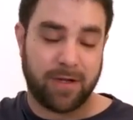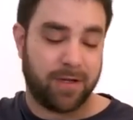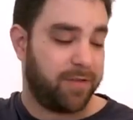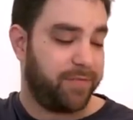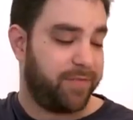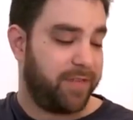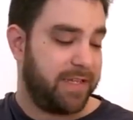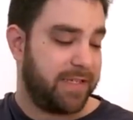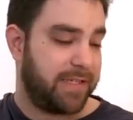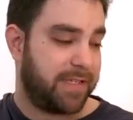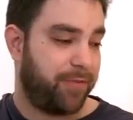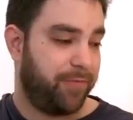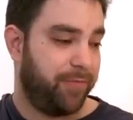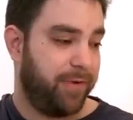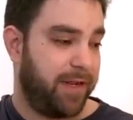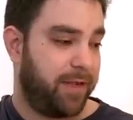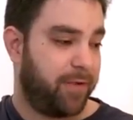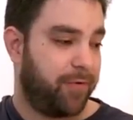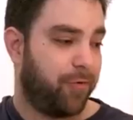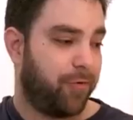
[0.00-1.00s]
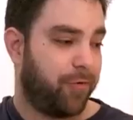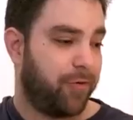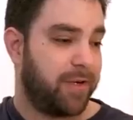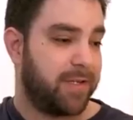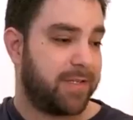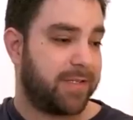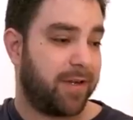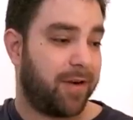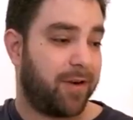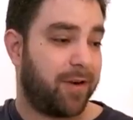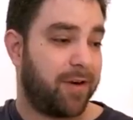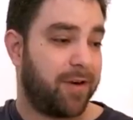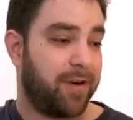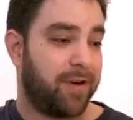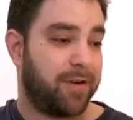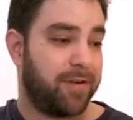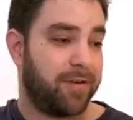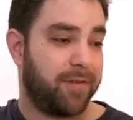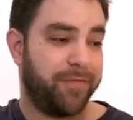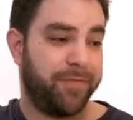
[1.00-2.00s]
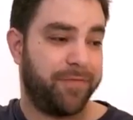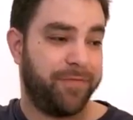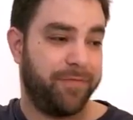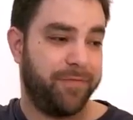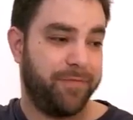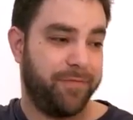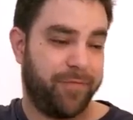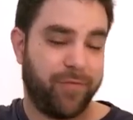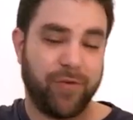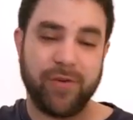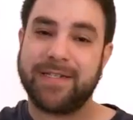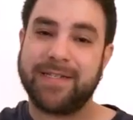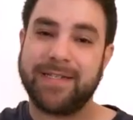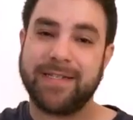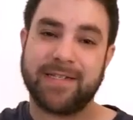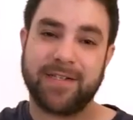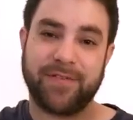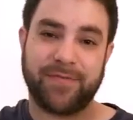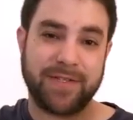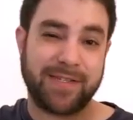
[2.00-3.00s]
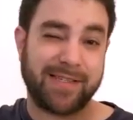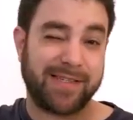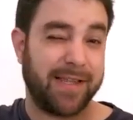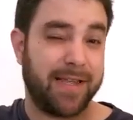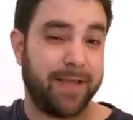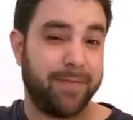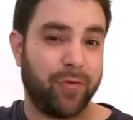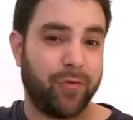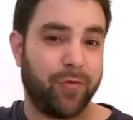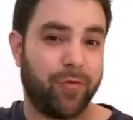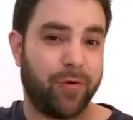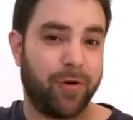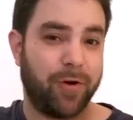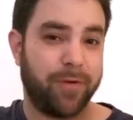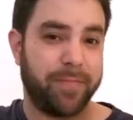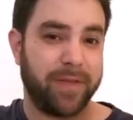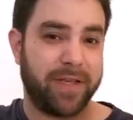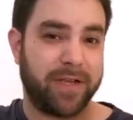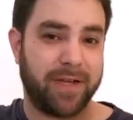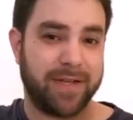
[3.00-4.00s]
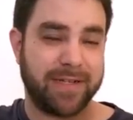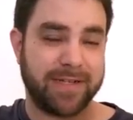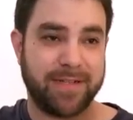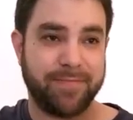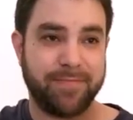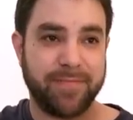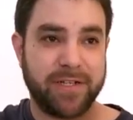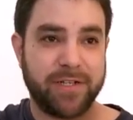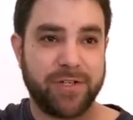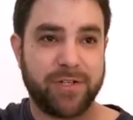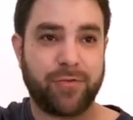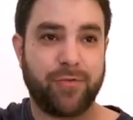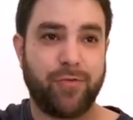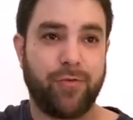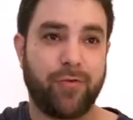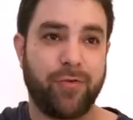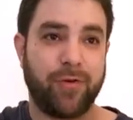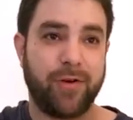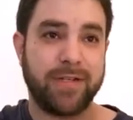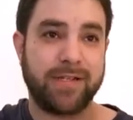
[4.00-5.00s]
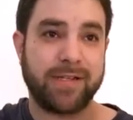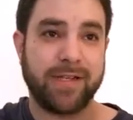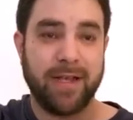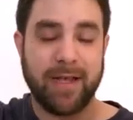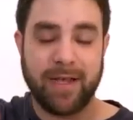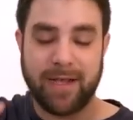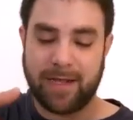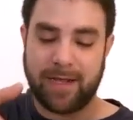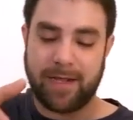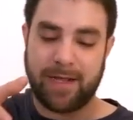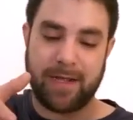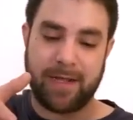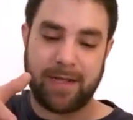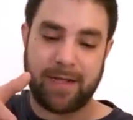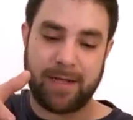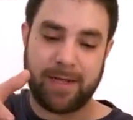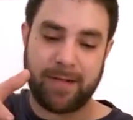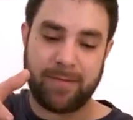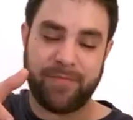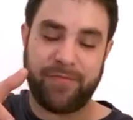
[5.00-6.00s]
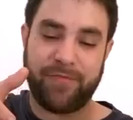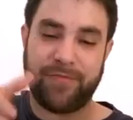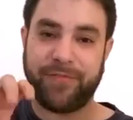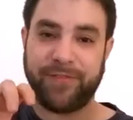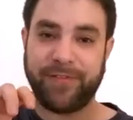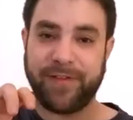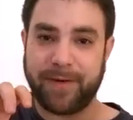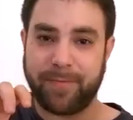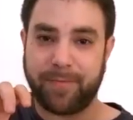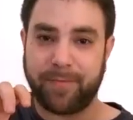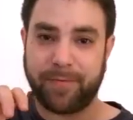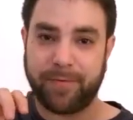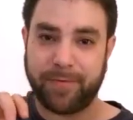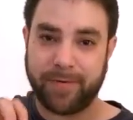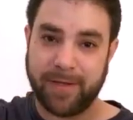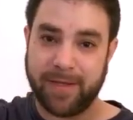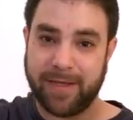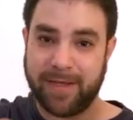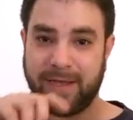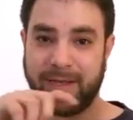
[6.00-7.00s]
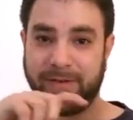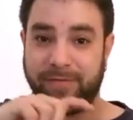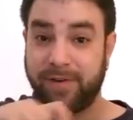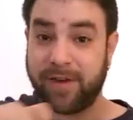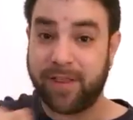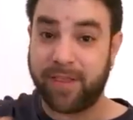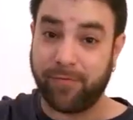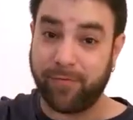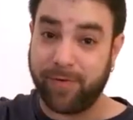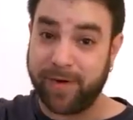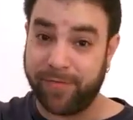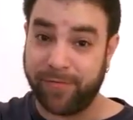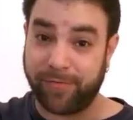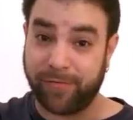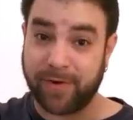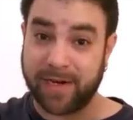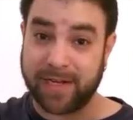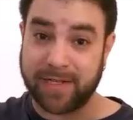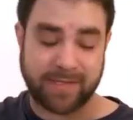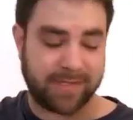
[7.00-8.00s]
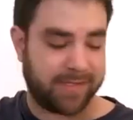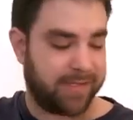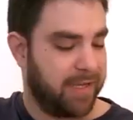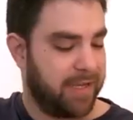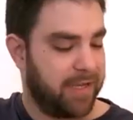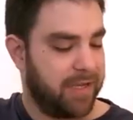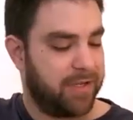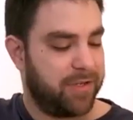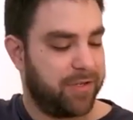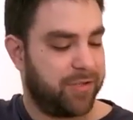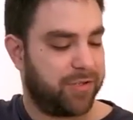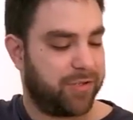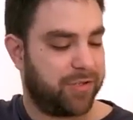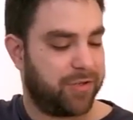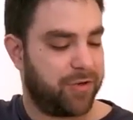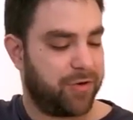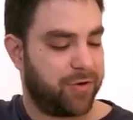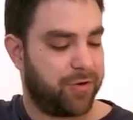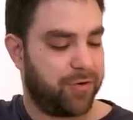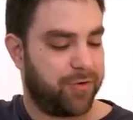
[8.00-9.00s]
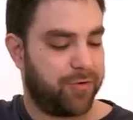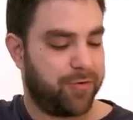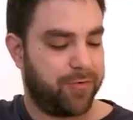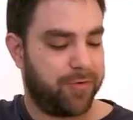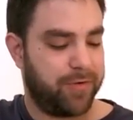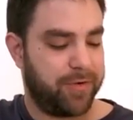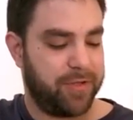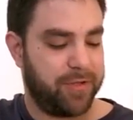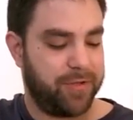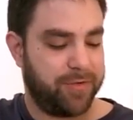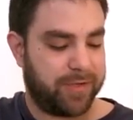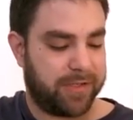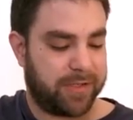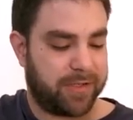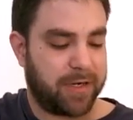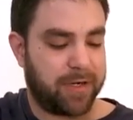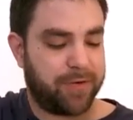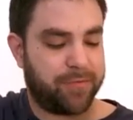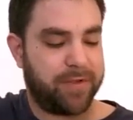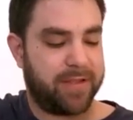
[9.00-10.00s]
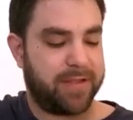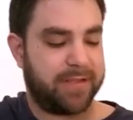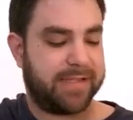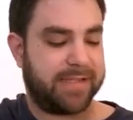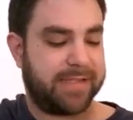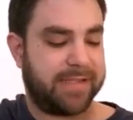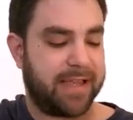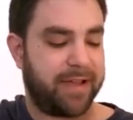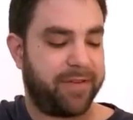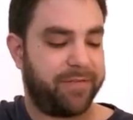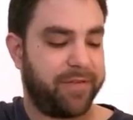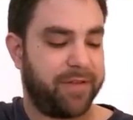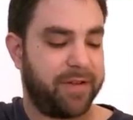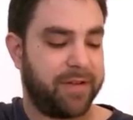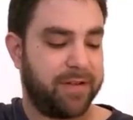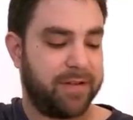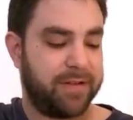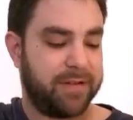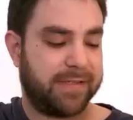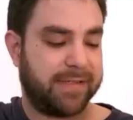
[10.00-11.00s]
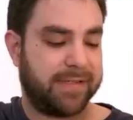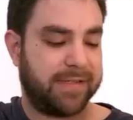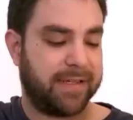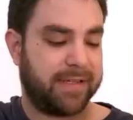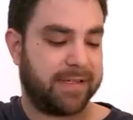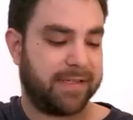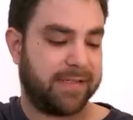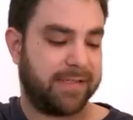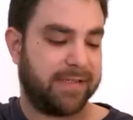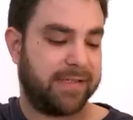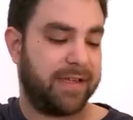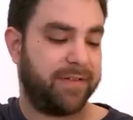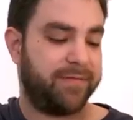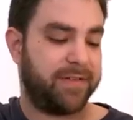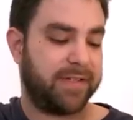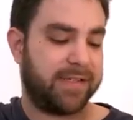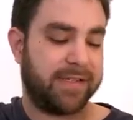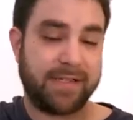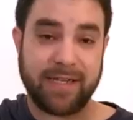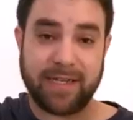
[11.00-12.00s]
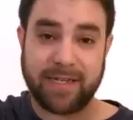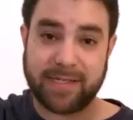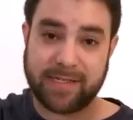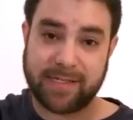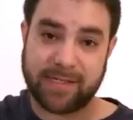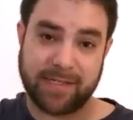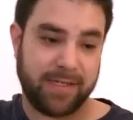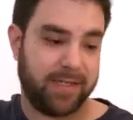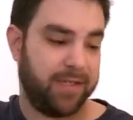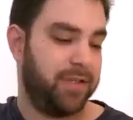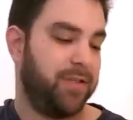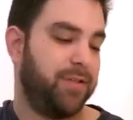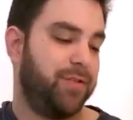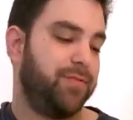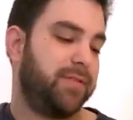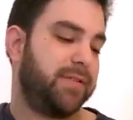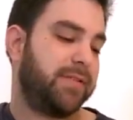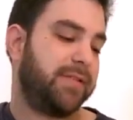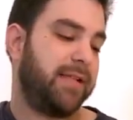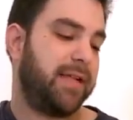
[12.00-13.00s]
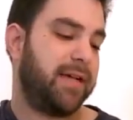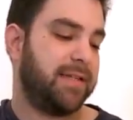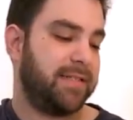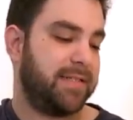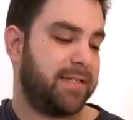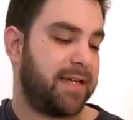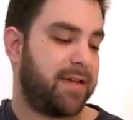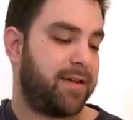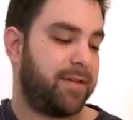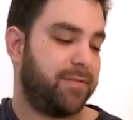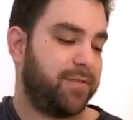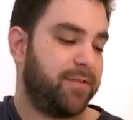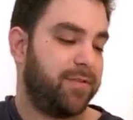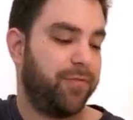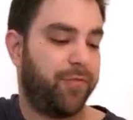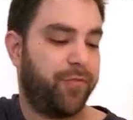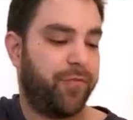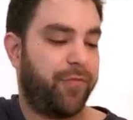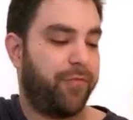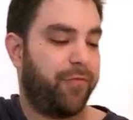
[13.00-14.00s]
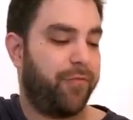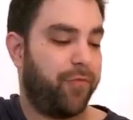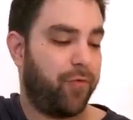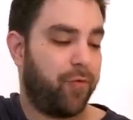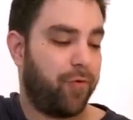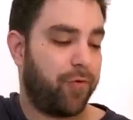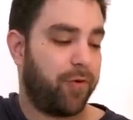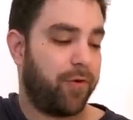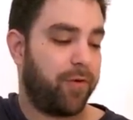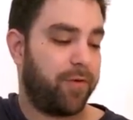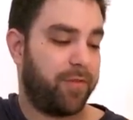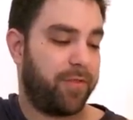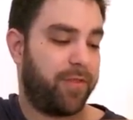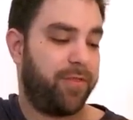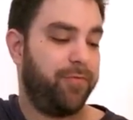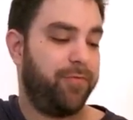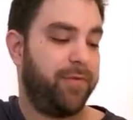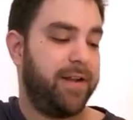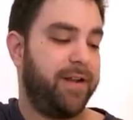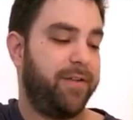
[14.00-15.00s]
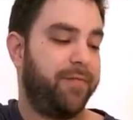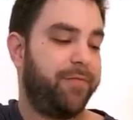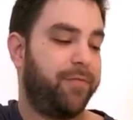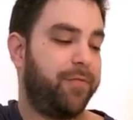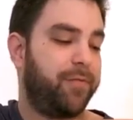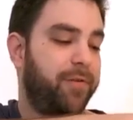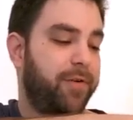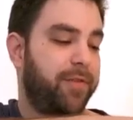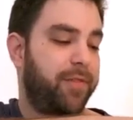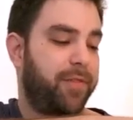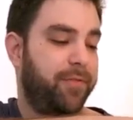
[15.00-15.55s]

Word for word: all of these three chords are voicings of the same chord because diminished chords um, flip every three frets. So you start with seven, six, seven, six. You slide down to four, three, four,